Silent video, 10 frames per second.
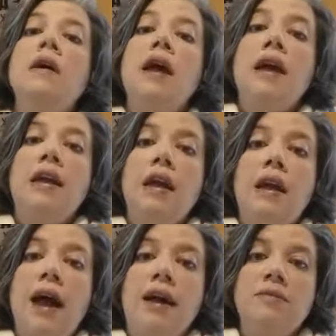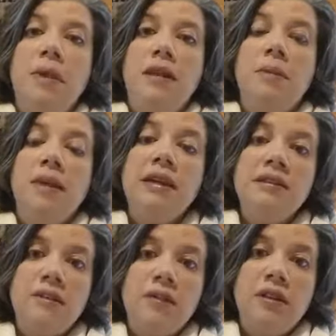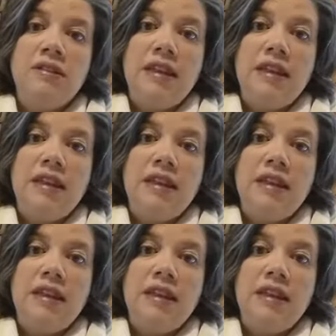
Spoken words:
It has made the biggest difference